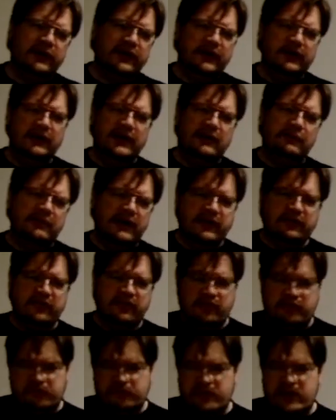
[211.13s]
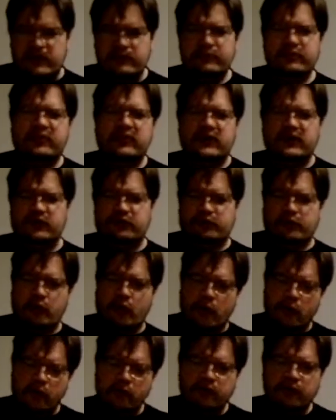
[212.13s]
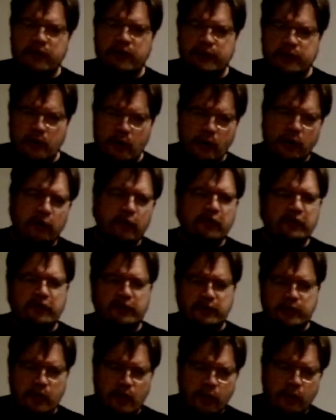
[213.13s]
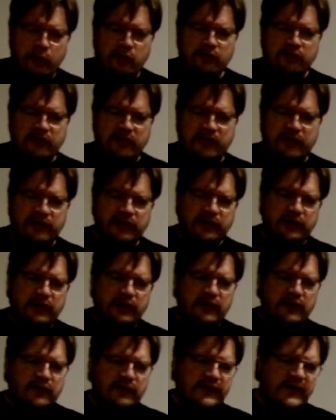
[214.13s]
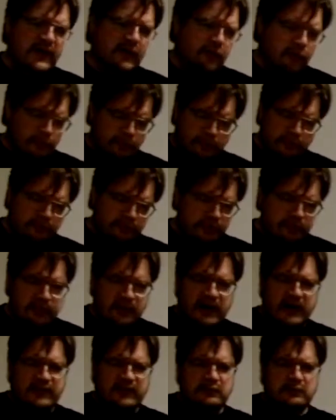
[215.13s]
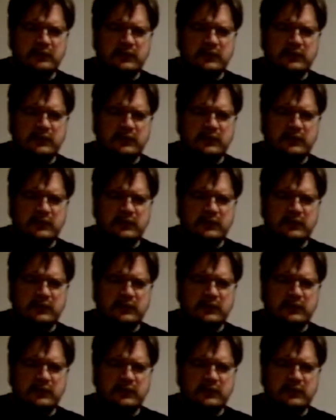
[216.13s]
come back to the same things over and over and over. They are haunted by them.